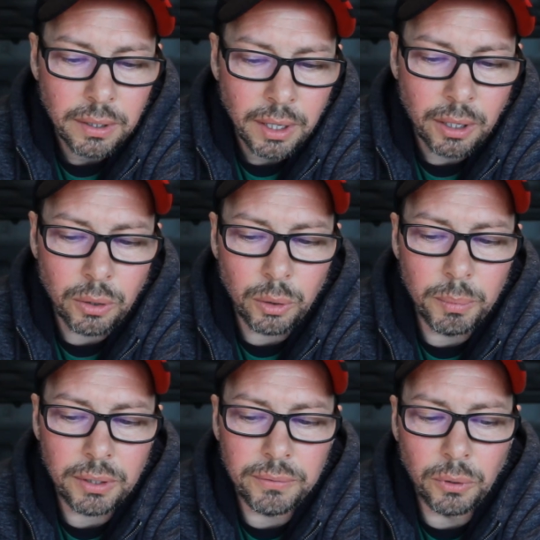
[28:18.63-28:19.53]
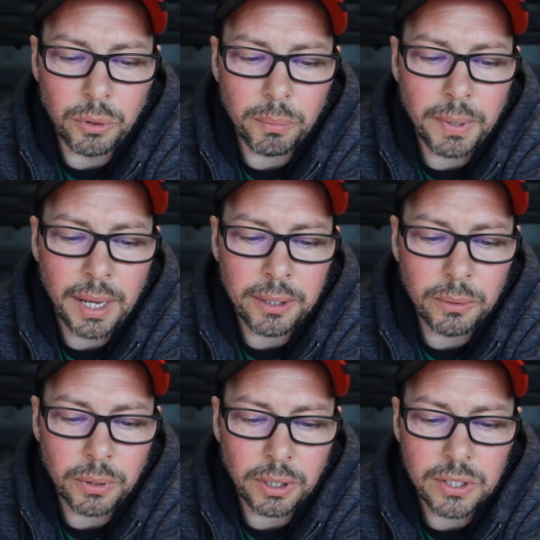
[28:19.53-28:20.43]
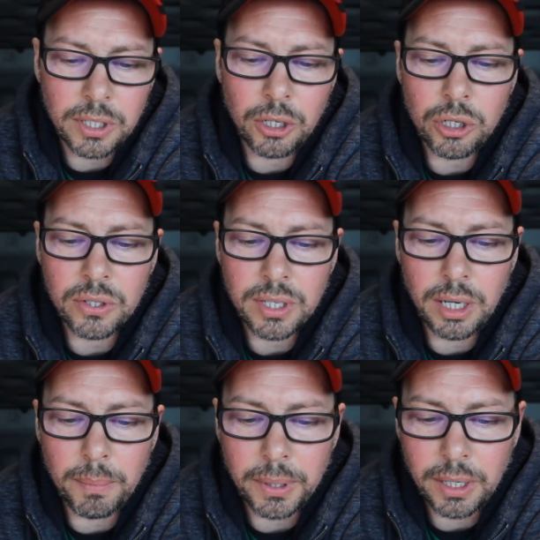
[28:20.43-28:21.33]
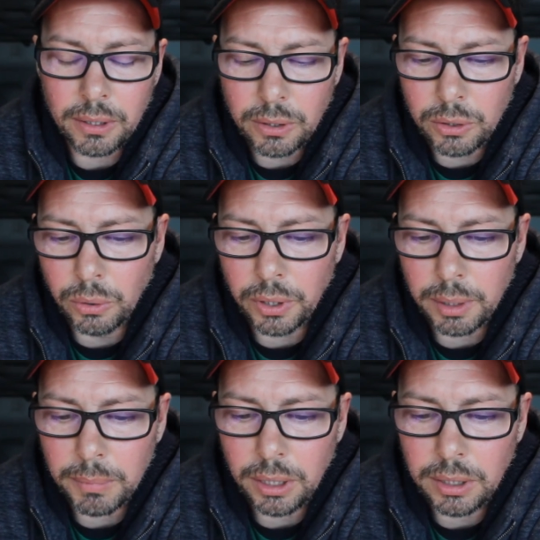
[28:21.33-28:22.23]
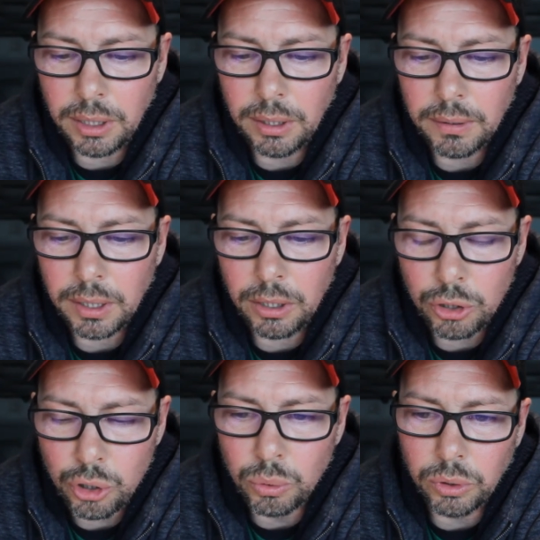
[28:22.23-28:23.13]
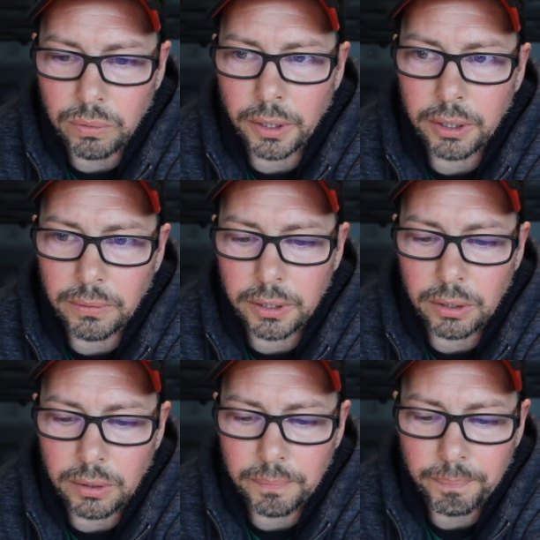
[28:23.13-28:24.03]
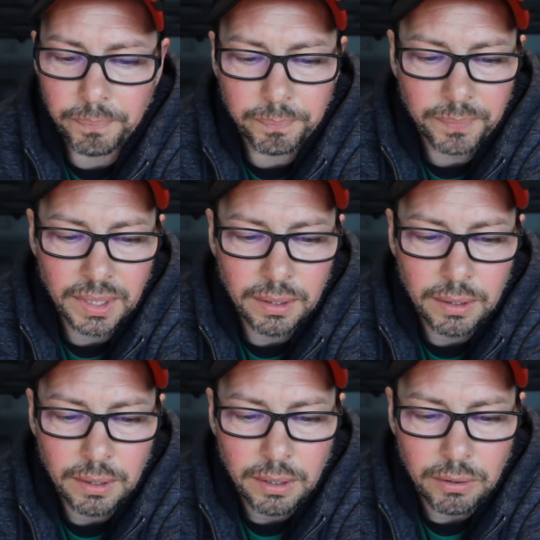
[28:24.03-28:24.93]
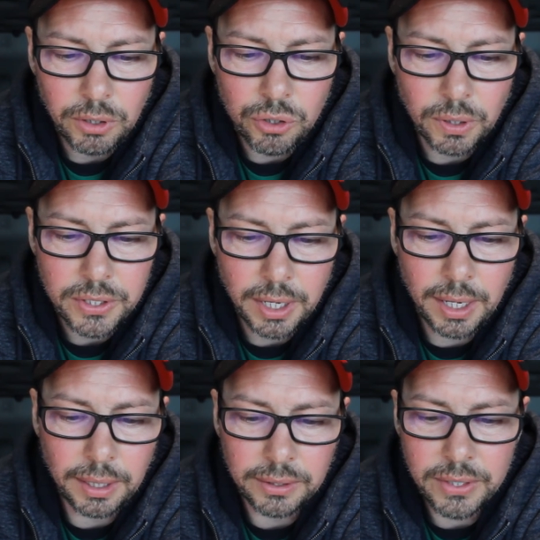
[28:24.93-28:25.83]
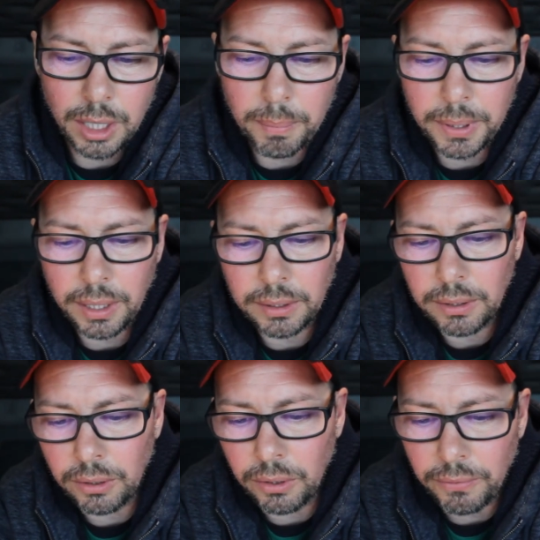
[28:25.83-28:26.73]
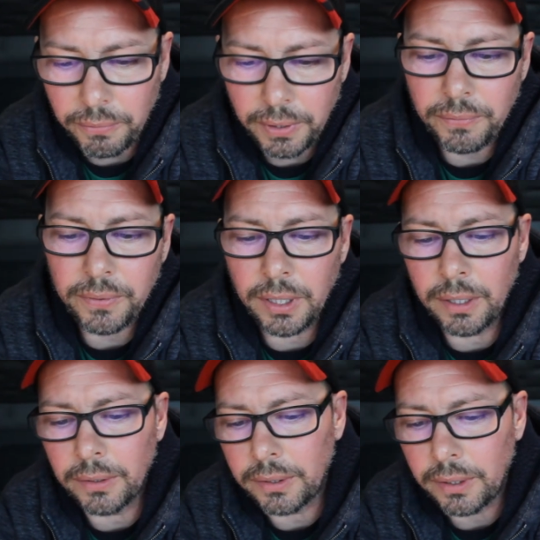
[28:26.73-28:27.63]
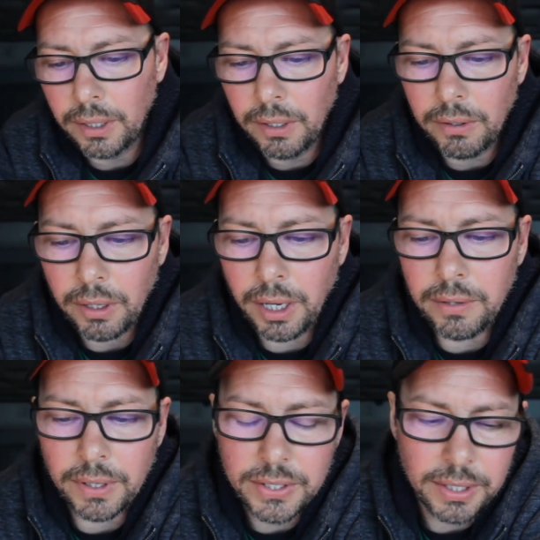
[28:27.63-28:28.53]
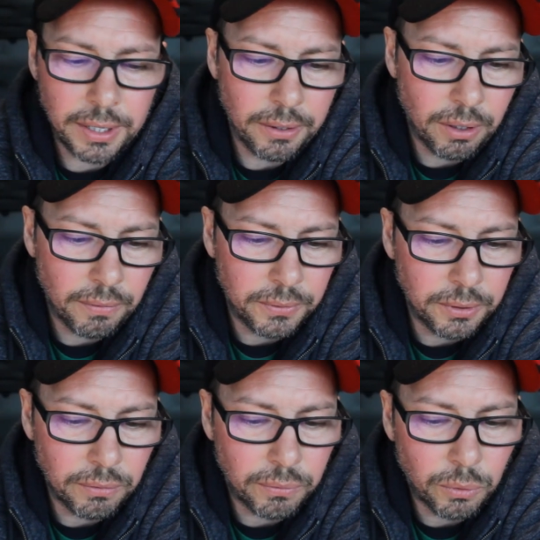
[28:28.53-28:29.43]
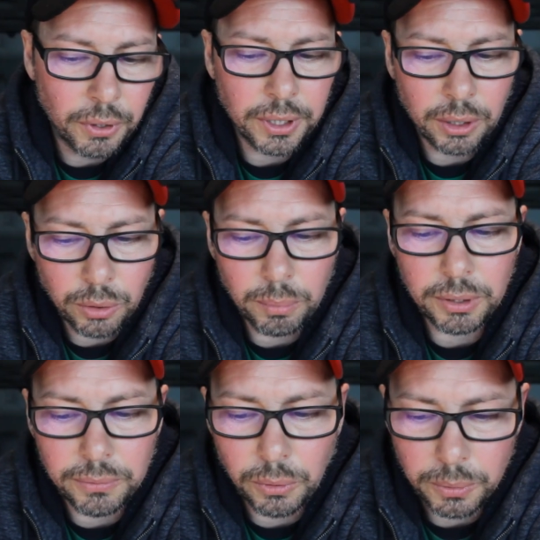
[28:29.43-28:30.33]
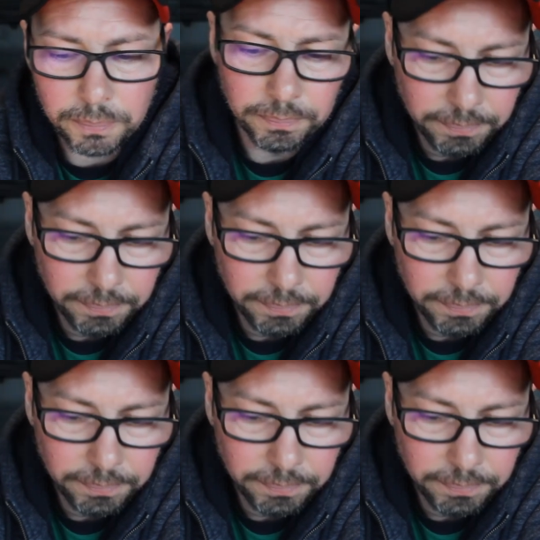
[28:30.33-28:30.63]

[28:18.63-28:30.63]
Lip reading: Economic Forum, at the organization's celebratory meeting in June 2020, which was held to celebrate the 15th anniversary of the World Economic Forum.